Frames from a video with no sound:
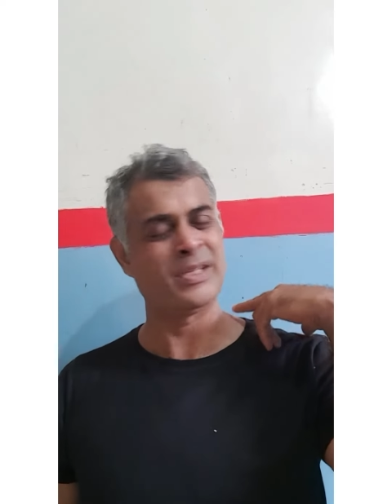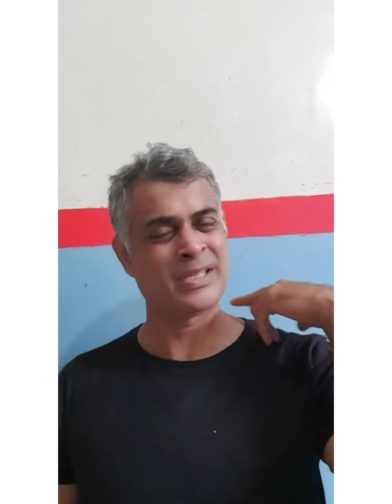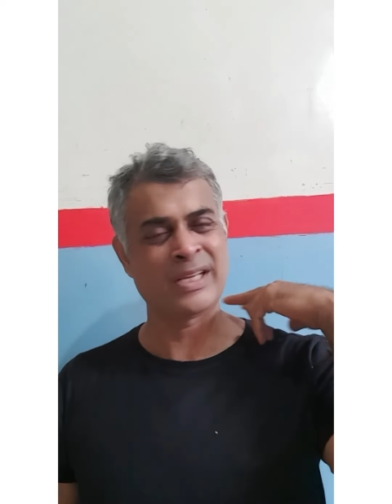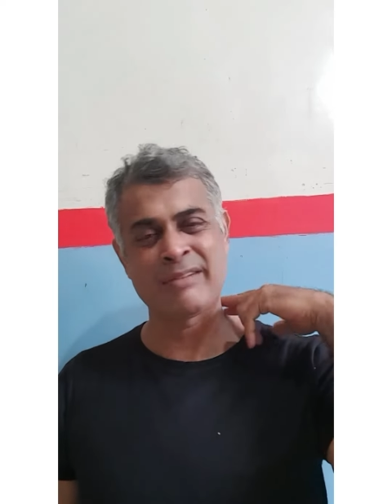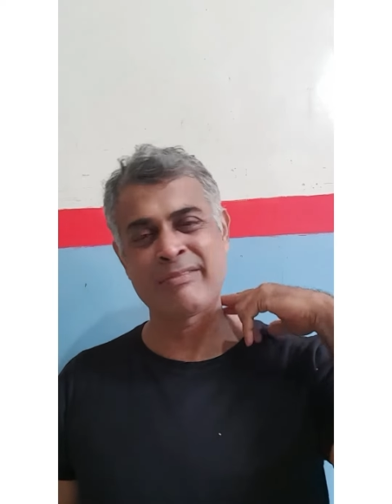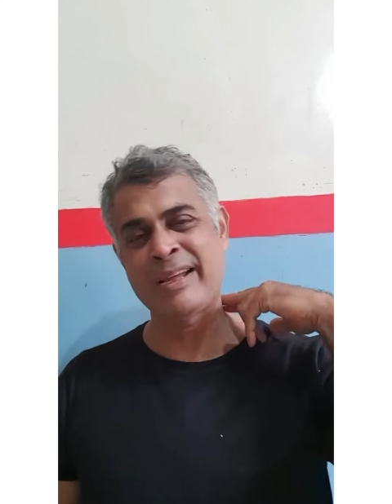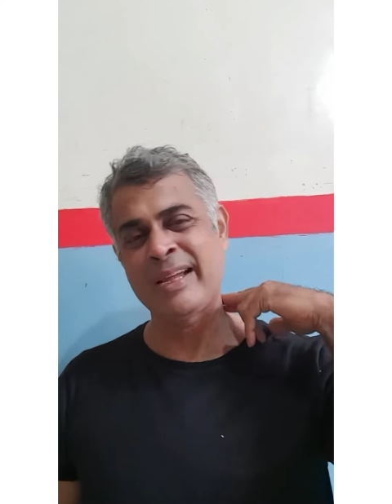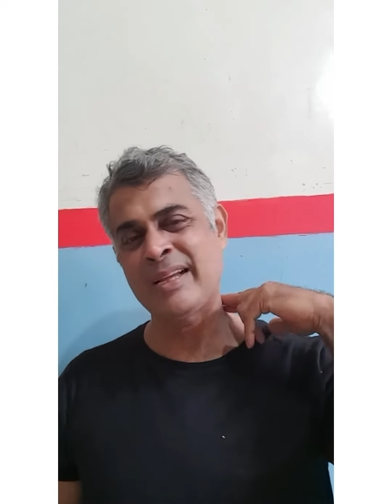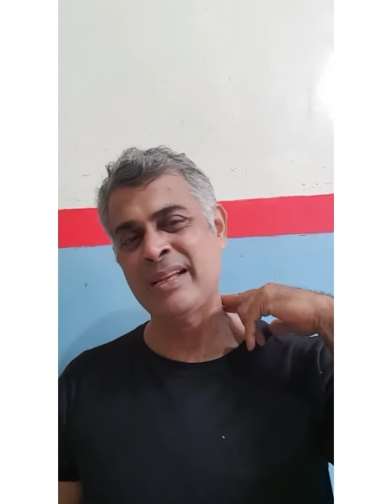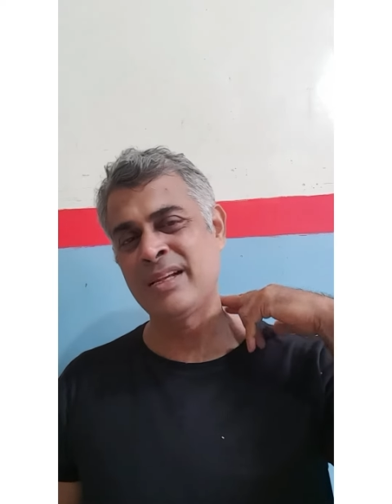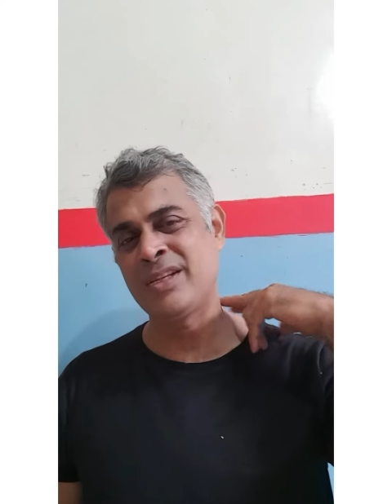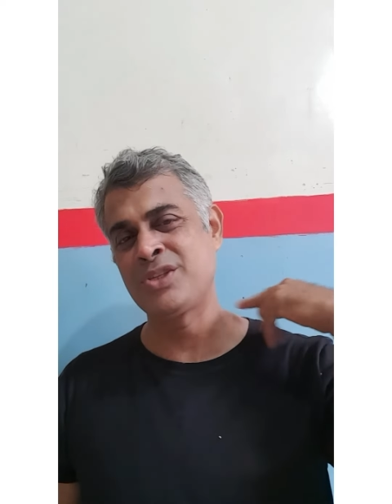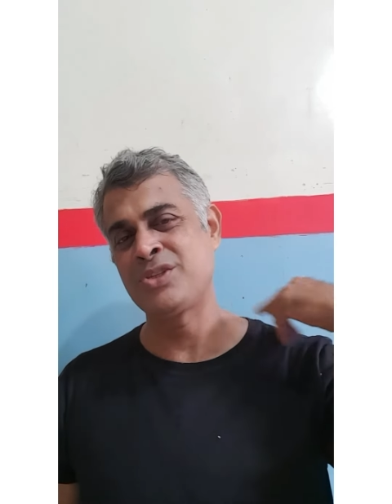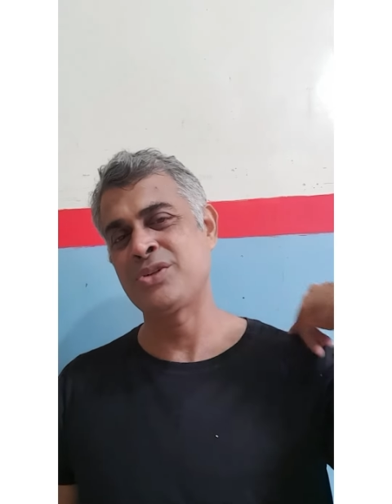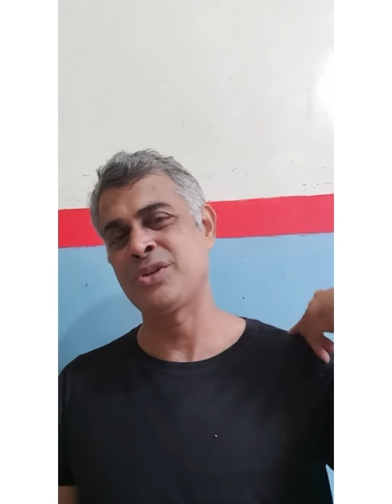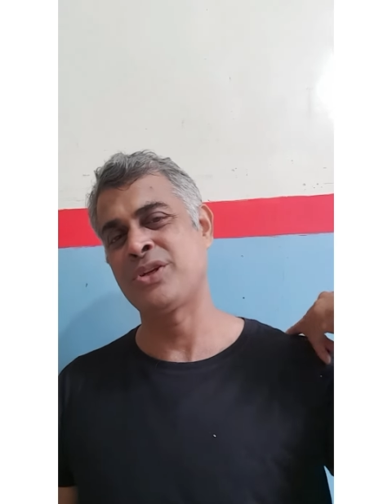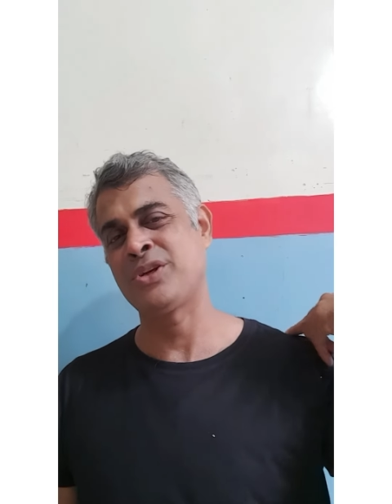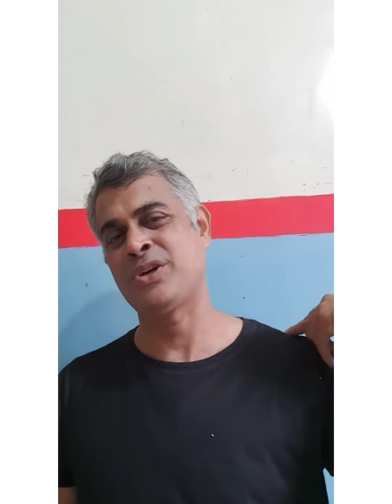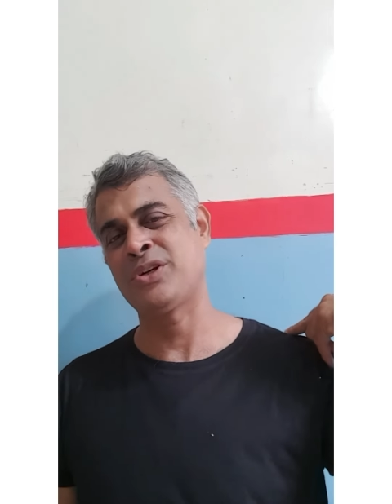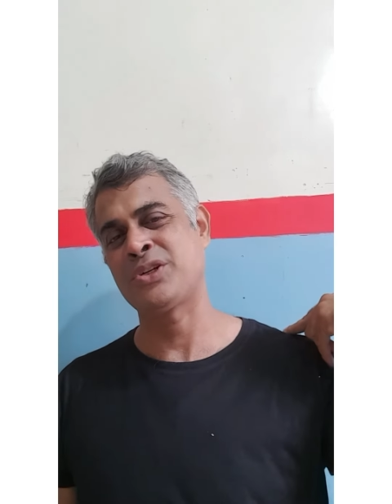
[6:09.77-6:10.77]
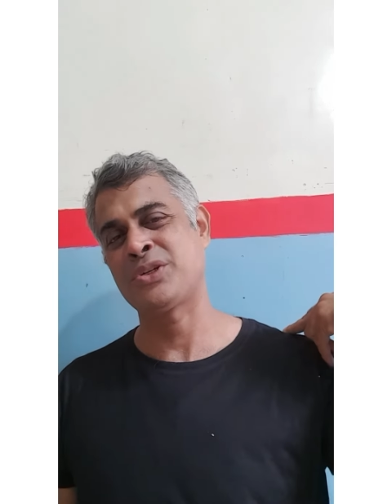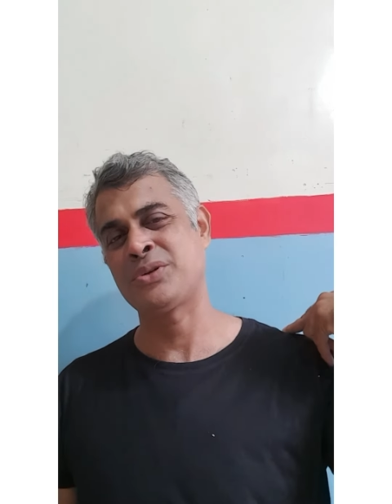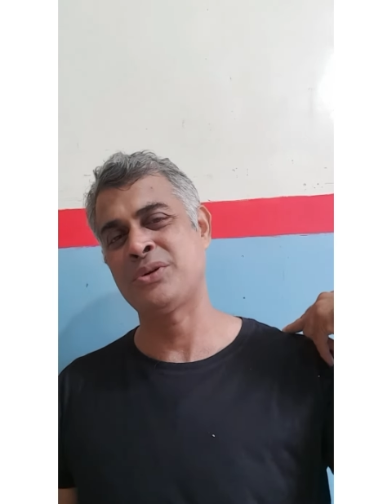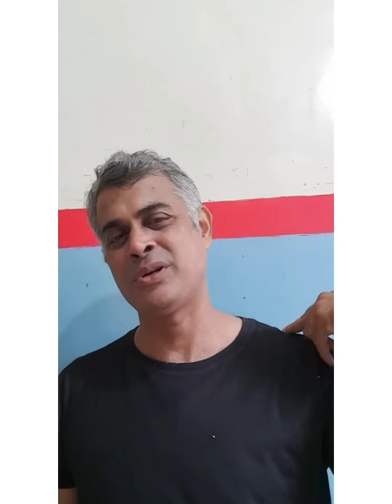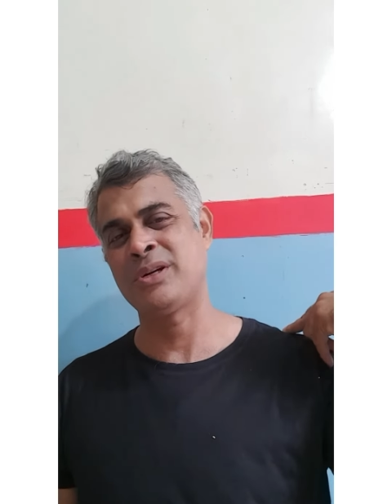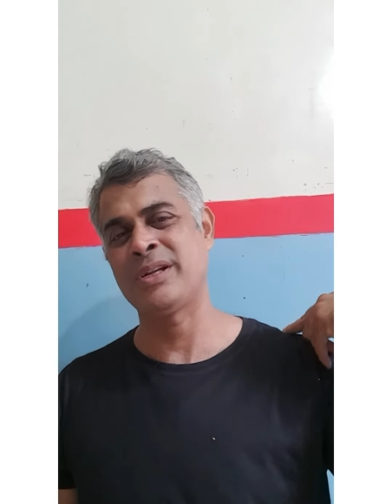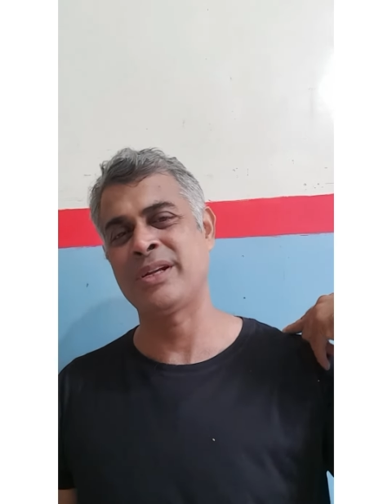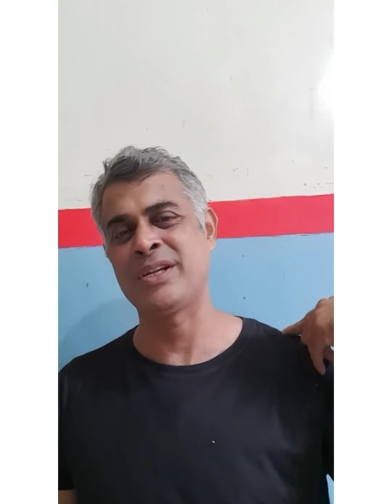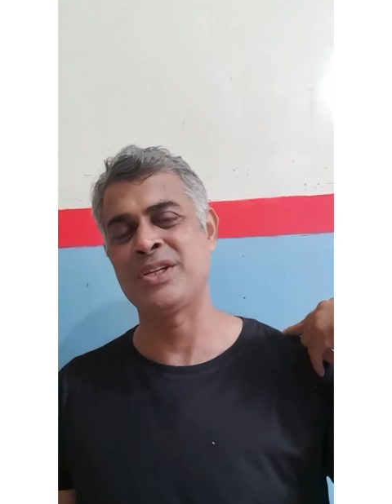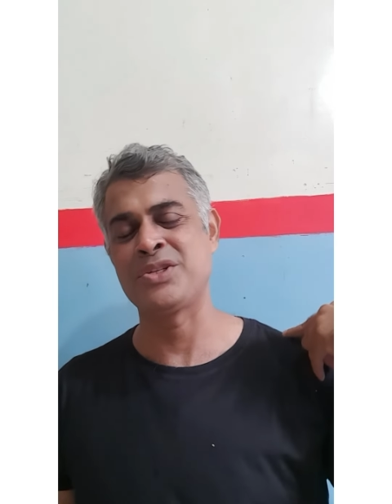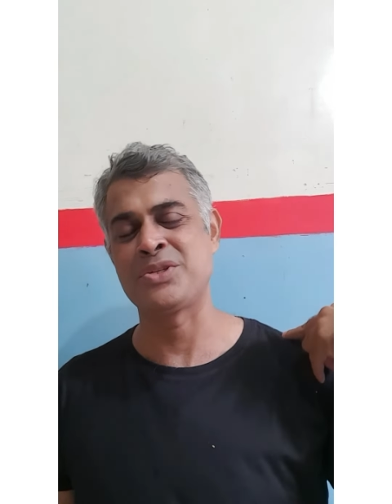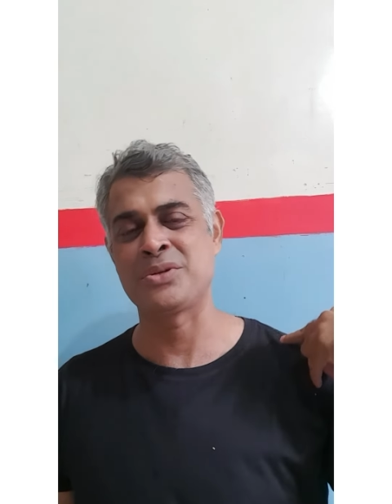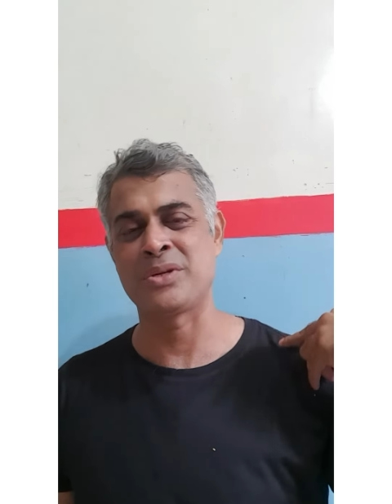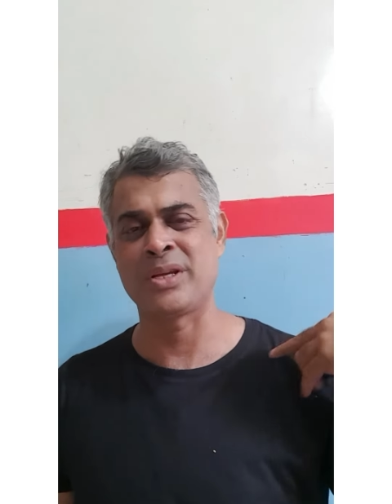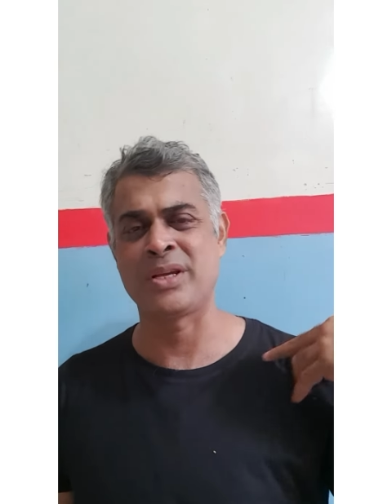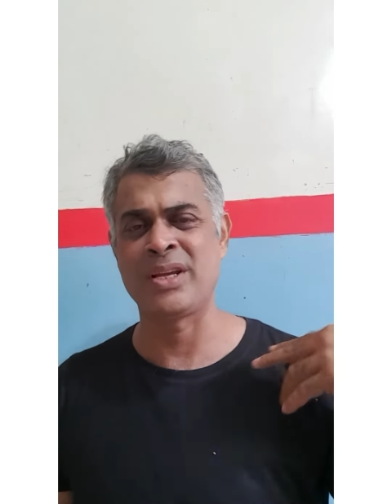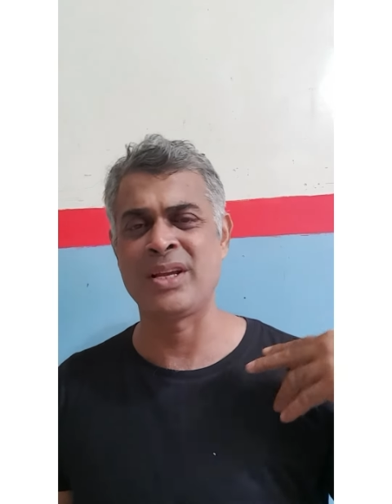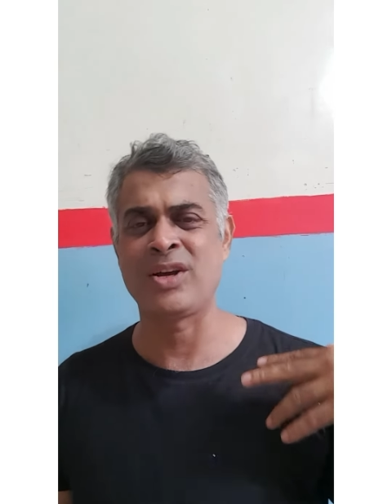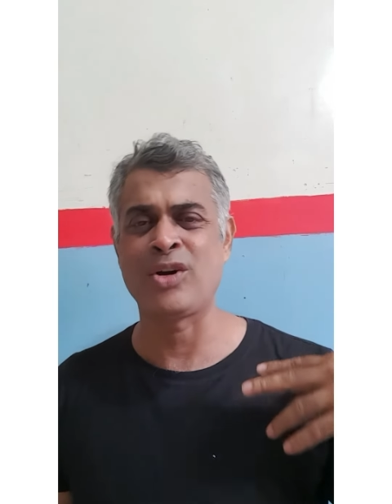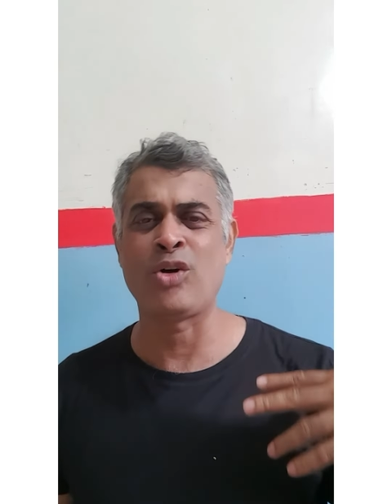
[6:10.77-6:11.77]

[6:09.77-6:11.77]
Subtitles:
cervical injury or shoulder injury.